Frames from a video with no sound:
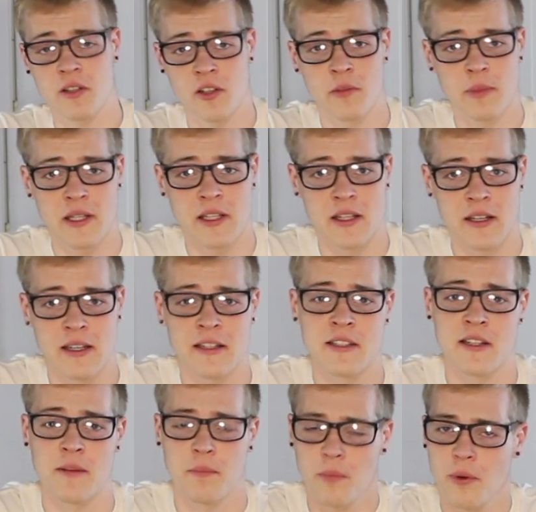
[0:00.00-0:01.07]
a little bit
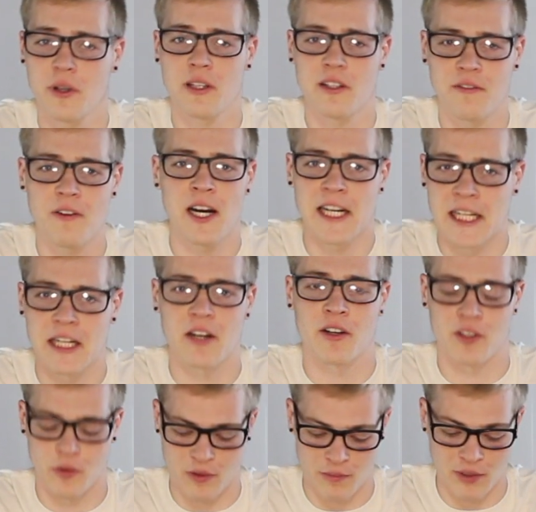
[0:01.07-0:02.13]
as a pretty defining
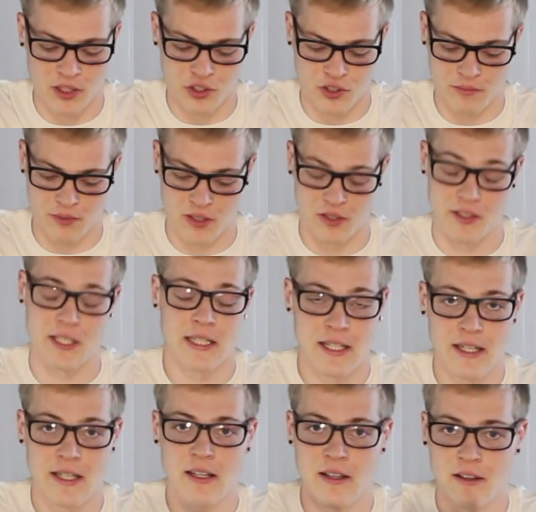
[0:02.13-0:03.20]
character with Belgian beers.
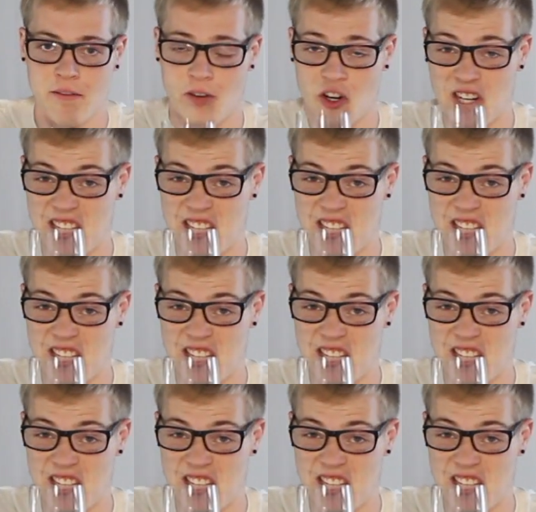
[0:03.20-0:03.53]
Very